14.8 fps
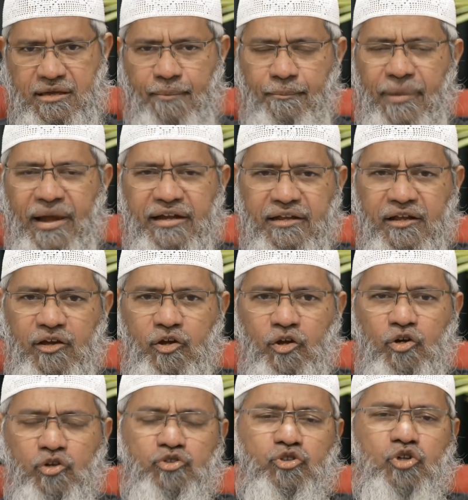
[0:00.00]
But
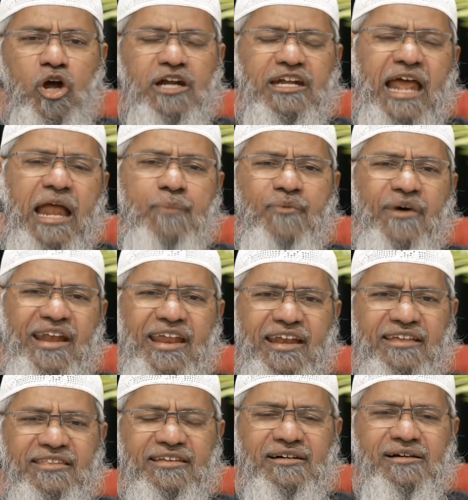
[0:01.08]
do not help one
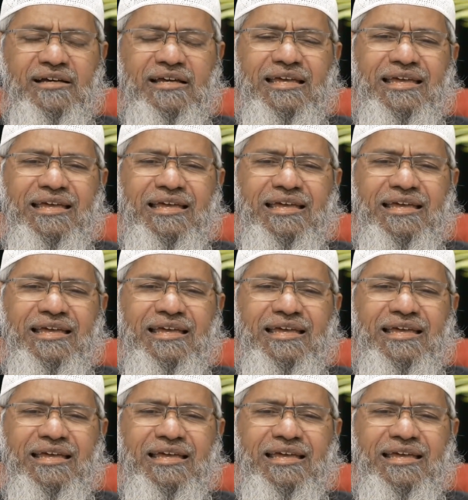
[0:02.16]
another